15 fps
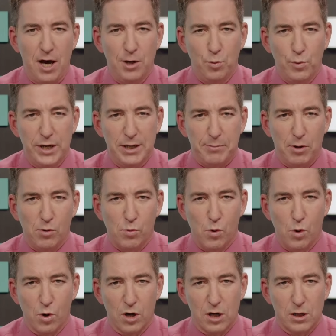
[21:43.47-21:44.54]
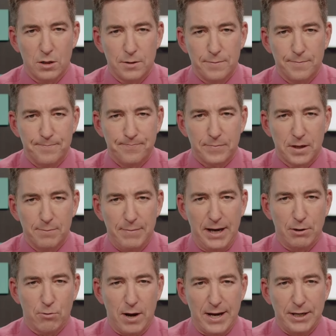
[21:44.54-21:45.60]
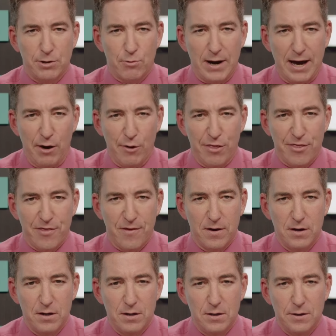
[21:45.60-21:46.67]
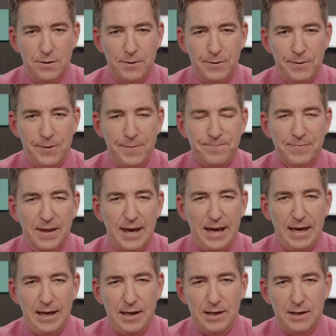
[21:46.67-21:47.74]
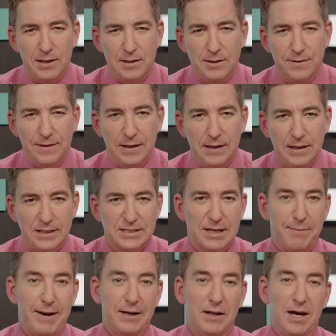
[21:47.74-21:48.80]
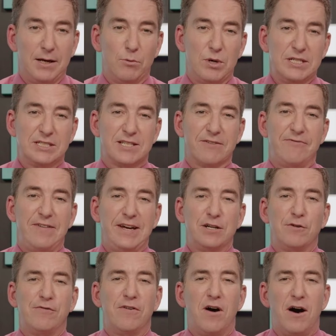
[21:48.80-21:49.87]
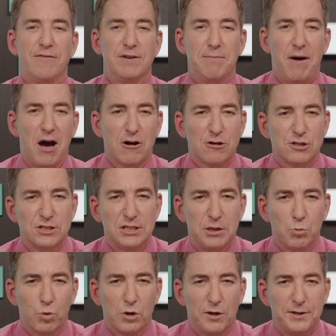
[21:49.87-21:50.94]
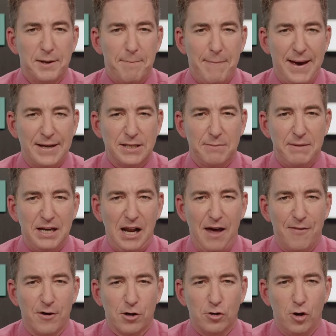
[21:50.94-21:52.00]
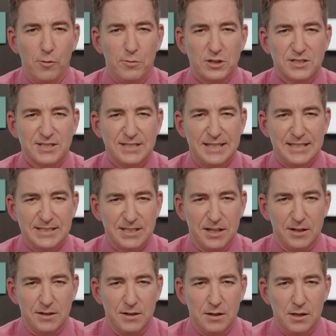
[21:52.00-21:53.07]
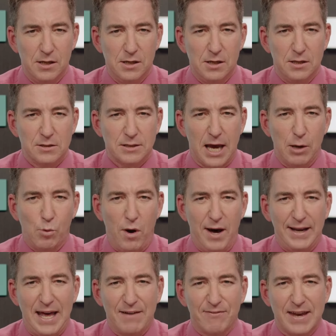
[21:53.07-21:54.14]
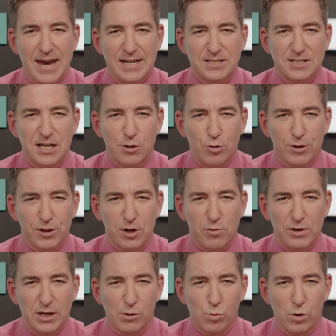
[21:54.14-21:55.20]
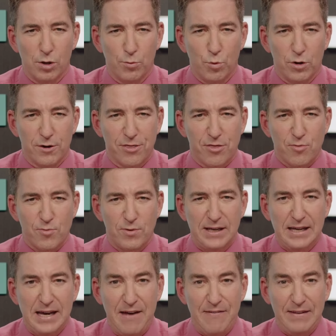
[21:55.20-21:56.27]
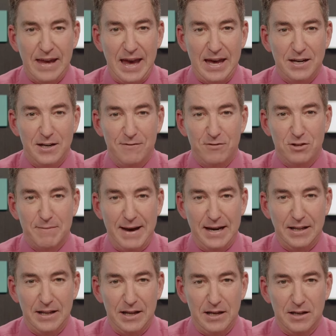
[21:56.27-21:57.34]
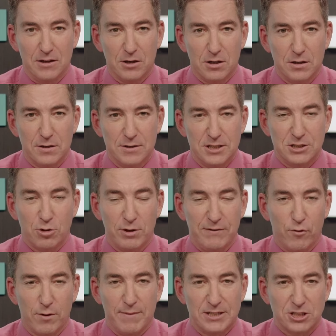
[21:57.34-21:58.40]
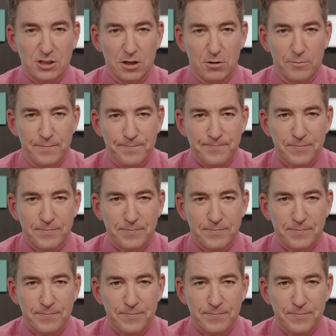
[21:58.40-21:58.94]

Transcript: Unwinnable War by Ryan Routh. And the subheadline was "The Fatal Flaw of Democracy, World Abandonment, and the Global Citizen. Taiwan, Afghanistan, North Korea, World War Three, and the End of Humanity." This is only four months ago.